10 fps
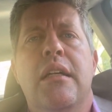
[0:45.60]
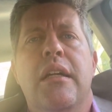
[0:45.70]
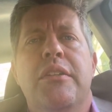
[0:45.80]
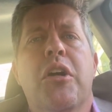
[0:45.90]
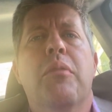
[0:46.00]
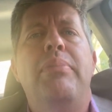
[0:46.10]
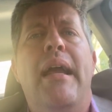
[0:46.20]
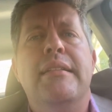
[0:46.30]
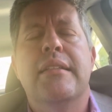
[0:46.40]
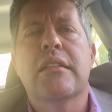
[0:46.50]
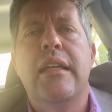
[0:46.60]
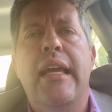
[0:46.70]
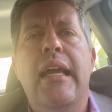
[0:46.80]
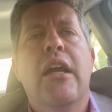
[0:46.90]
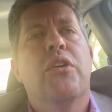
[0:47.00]
So
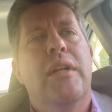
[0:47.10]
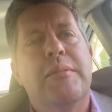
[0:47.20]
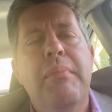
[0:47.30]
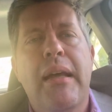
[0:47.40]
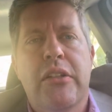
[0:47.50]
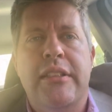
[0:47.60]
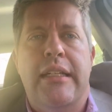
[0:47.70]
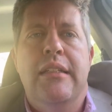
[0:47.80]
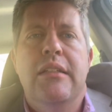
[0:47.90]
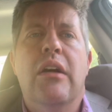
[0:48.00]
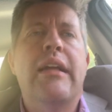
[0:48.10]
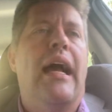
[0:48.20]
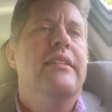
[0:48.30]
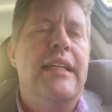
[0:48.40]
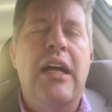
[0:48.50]
basically, Chris Middleton, okay,
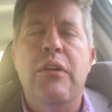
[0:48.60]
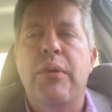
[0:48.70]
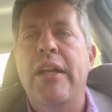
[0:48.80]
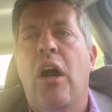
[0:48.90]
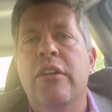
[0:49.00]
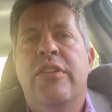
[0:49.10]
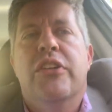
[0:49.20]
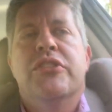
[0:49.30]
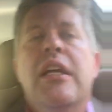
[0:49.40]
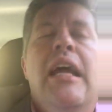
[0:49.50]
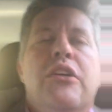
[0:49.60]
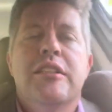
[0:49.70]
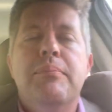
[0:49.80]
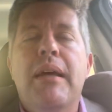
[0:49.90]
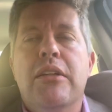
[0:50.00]
I'll say Cut Rate Harden first.
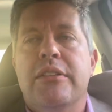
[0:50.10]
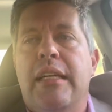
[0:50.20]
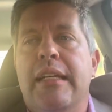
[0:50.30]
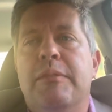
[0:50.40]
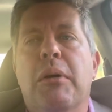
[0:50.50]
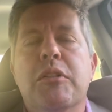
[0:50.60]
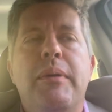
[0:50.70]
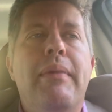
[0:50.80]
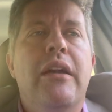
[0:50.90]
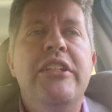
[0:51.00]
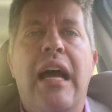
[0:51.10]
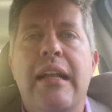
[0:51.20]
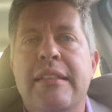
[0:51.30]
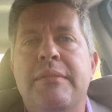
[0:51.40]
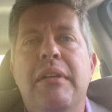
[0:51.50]
Chris Middleton is supposed to be better than
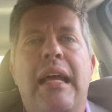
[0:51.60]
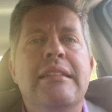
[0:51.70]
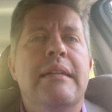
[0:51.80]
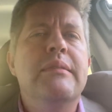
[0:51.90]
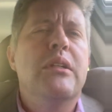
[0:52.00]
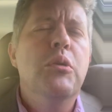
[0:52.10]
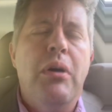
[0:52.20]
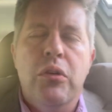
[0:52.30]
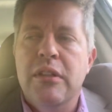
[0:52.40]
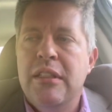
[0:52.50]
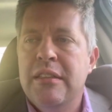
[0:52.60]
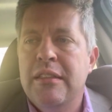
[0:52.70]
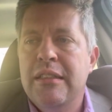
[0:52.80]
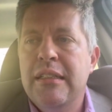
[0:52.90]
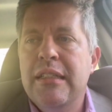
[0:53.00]
Giannis Antetokounmpo.
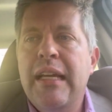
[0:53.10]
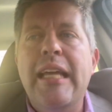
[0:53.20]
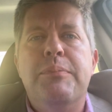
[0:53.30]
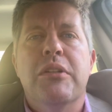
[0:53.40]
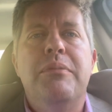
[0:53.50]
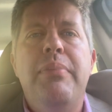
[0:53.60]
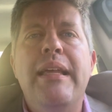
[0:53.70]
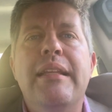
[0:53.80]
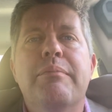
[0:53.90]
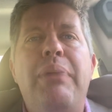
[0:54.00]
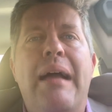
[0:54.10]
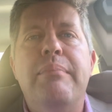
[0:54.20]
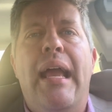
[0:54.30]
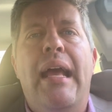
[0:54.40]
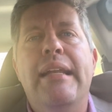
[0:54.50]
He's supposed to be the
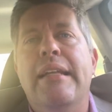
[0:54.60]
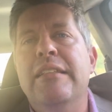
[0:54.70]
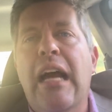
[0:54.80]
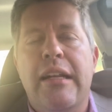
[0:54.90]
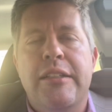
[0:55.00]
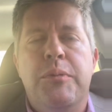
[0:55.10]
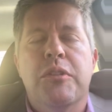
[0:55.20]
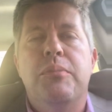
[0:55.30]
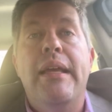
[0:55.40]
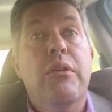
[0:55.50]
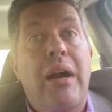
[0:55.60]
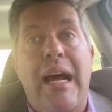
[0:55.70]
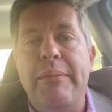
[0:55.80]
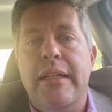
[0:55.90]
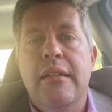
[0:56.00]
Batman, and Giannis is supposed to be the
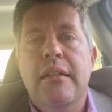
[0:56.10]
Robin.